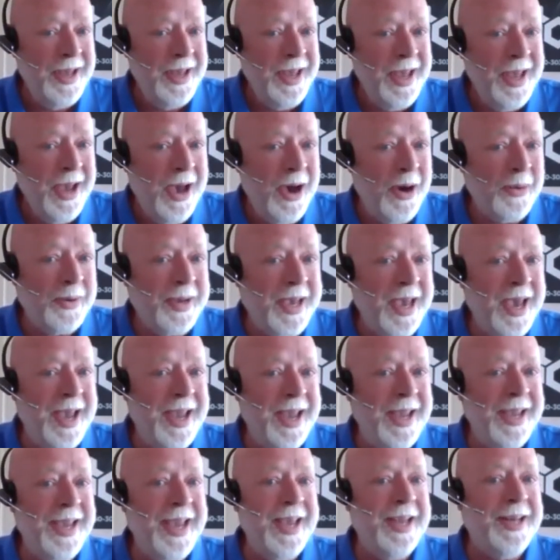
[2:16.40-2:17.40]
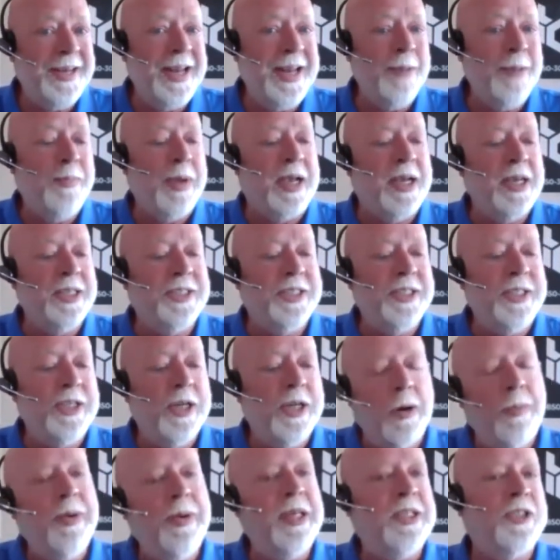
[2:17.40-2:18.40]
Okay, and because
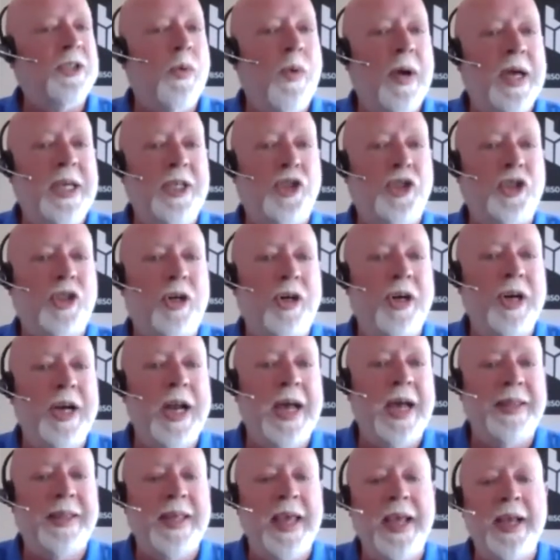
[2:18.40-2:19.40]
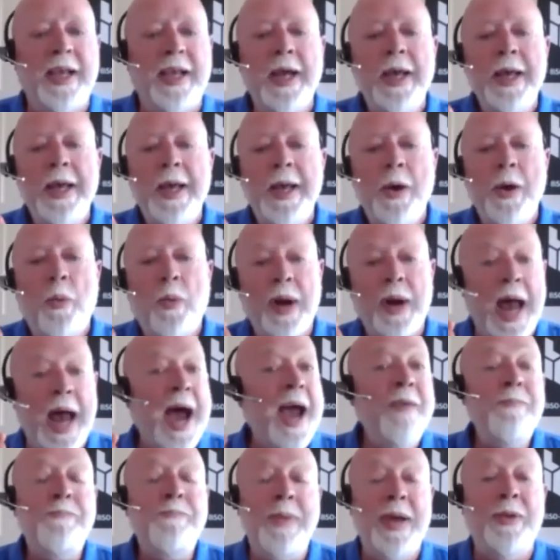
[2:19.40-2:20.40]
nobody's quite certain. I think what
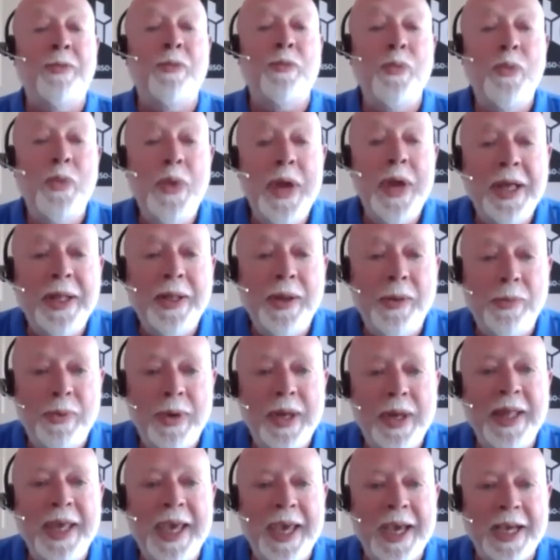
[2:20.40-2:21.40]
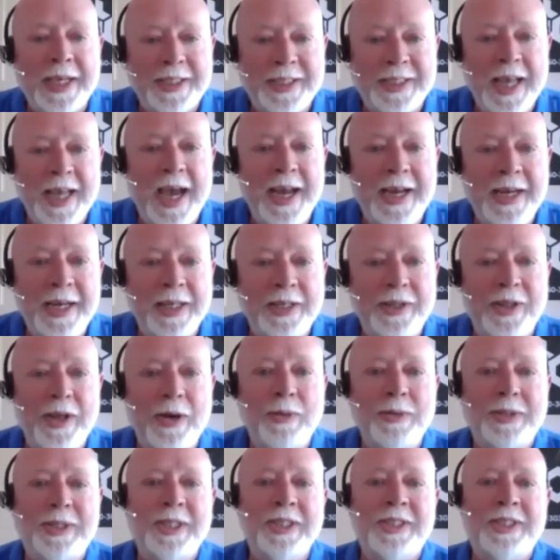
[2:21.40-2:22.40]
I've been really, really excited,
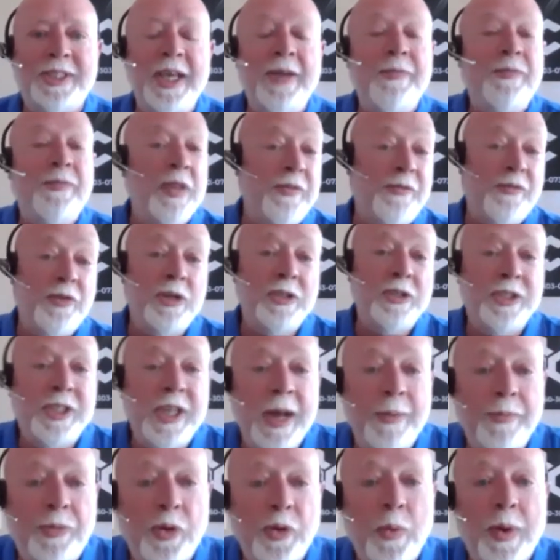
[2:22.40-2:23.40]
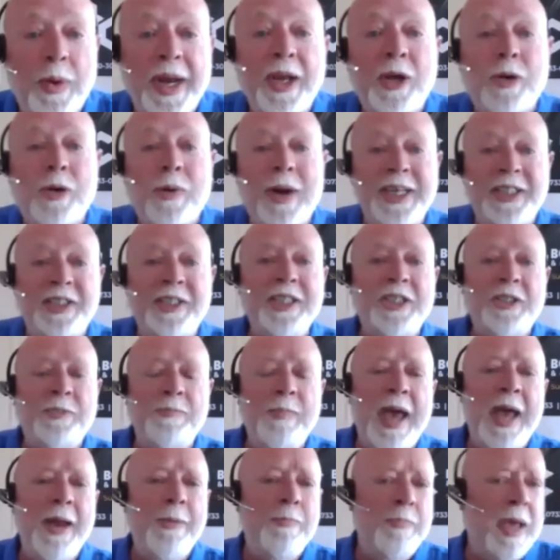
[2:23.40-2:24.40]
though, to see for the first time through any crisis,
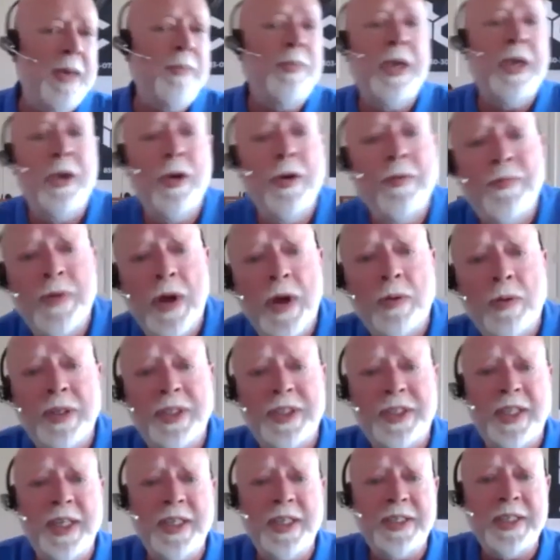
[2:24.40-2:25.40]
Matt, maybe you've noticed this,